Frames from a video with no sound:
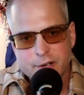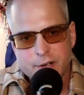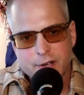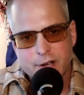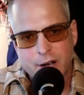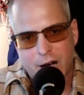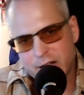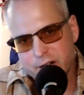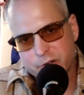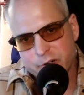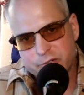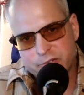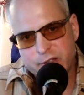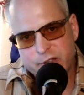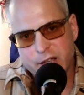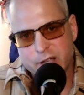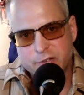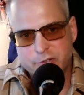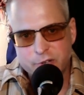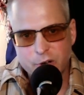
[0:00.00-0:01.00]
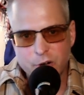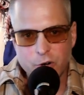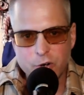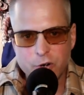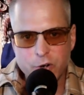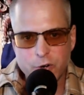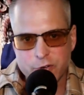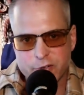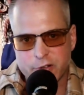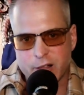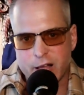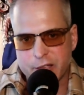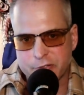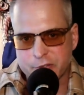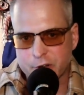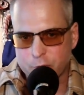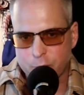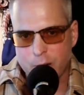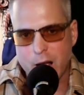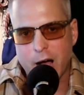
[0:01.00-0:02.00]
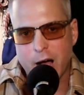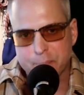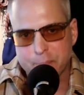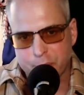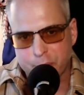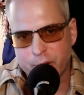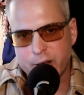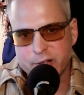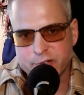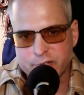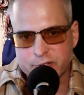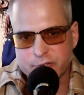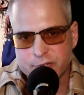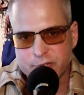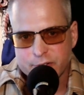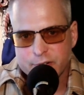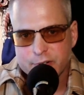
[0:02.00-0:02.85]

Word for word: I don't see a dude who's like the crown prince